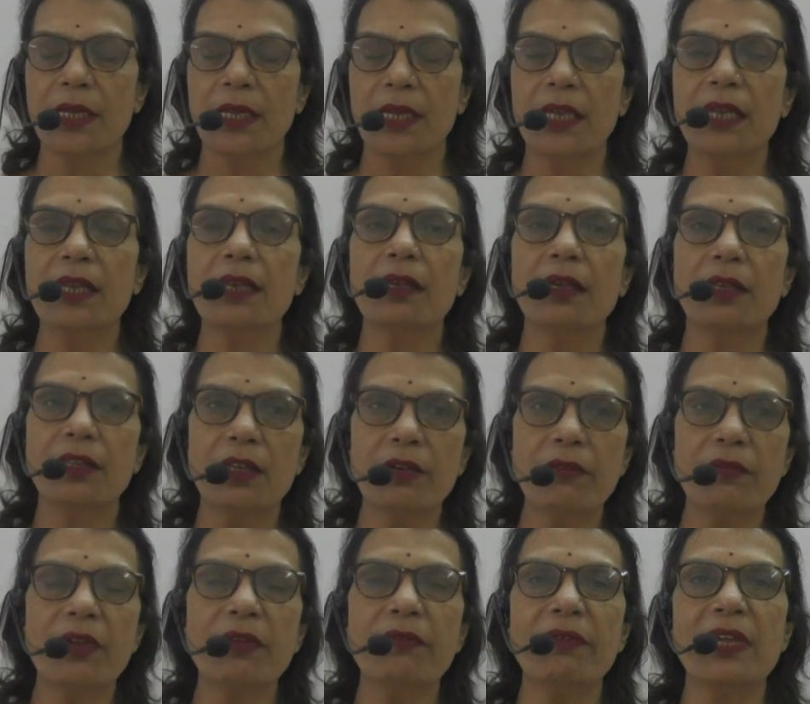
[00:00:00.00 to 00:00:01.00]
In other
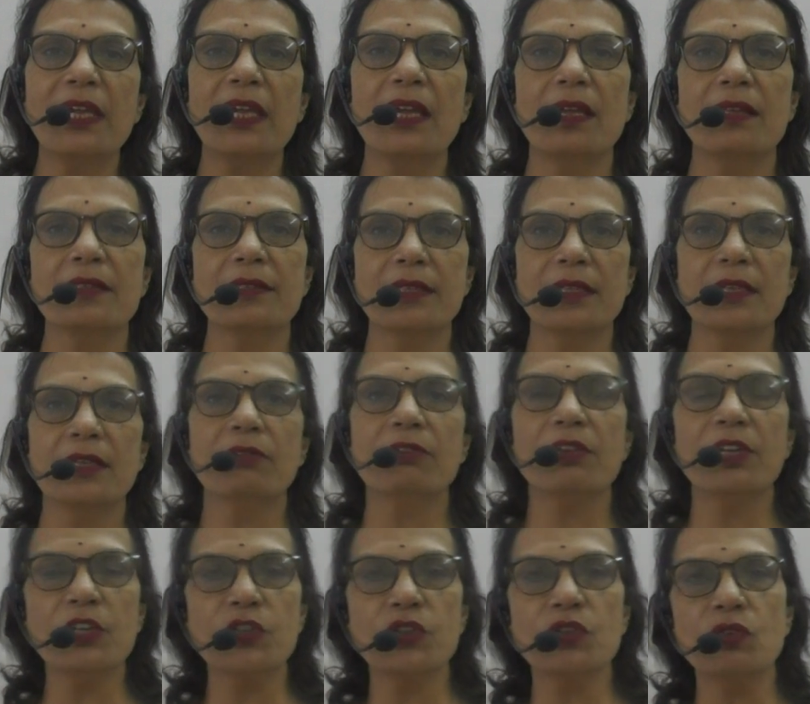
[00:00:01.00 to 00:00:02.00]
way we can say
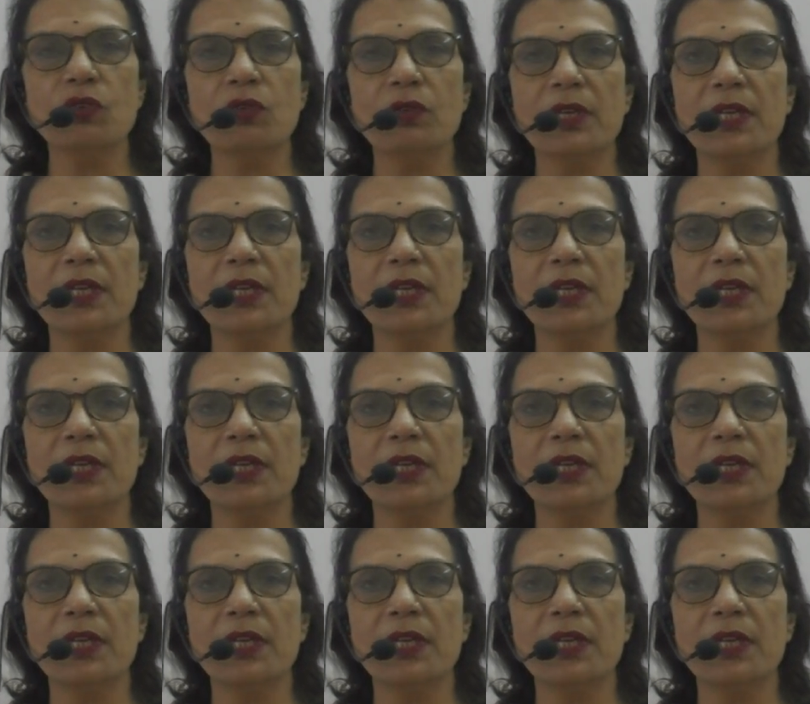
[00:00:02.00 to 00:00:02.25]
ratio